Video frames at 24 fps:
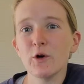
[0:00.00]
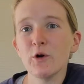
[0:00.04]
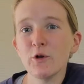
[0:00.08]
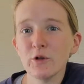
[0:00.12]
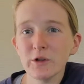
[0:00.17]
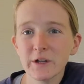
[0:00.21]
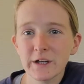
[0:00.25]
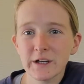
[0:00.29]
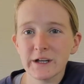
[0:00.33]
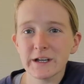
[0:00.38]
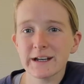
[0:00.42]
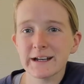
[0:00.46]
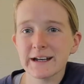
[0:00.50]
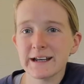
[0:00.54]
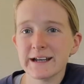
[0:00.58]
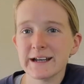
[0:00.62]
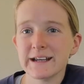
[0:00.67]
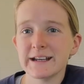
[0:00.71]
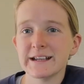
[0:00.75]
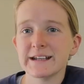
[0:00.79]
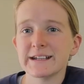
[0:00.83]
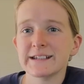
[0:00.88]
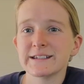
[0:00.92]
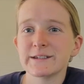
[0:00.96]
all you're gonna
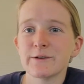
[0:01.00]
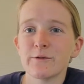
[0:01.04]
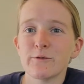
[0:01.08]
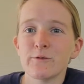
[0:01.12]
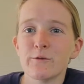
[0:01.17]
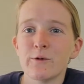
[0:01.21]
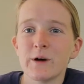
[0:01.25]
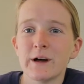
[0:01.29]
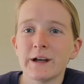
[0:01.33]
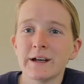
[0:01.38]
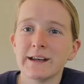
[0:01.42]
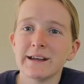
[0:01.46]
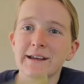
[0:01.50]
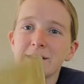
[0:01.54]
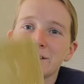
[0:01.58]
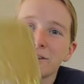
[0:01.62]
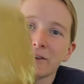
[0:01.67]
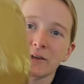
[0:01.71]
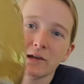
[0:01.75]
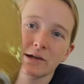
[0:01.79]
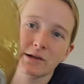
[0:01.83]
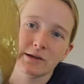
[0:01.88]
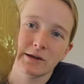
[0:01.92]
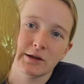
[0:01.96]
need is 1
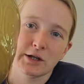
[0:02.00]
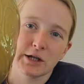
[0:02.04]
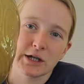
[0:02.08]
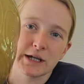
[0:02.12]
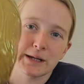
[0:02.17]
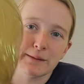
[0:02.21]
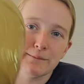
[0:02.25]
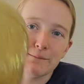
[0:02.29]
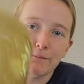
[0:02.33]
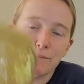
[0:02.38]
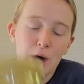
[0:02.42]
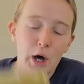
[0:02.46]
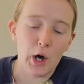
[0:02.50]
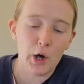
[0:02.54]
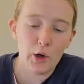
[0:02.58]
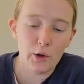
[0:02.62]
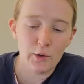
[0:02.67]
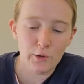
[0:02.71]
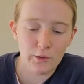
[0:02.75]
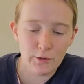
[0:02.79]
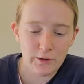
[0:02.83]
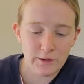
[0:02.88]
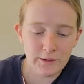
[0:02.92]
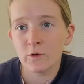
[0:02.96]
cute looking
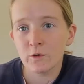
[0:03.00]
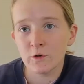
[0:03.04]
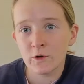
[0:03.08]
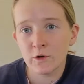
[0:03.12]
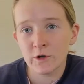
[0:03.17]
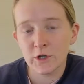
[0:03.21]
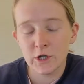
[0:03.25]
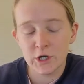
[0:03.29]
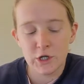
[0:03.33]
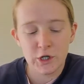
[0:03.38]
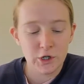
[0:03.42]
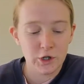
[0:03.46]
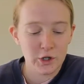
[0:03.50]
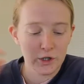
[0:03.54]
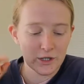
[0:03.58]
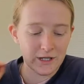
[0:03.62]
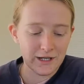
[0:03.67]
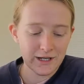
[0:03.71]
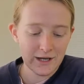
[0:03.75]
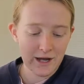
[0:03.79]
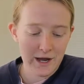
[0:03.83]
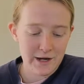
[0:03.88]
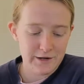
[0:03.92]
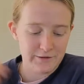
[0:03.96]
bowl, or not cute
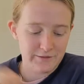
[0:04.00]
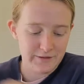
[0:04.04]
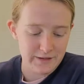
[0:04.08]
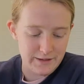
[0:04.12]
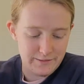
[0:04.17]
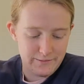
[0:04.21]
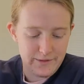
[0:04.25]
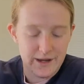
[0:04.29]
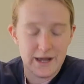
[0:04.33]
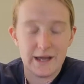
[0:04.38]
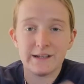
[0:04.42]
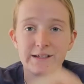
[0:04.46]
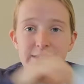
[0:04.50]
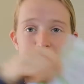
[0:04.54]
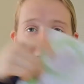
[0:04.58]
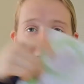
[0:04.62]
looking, I don't really mind.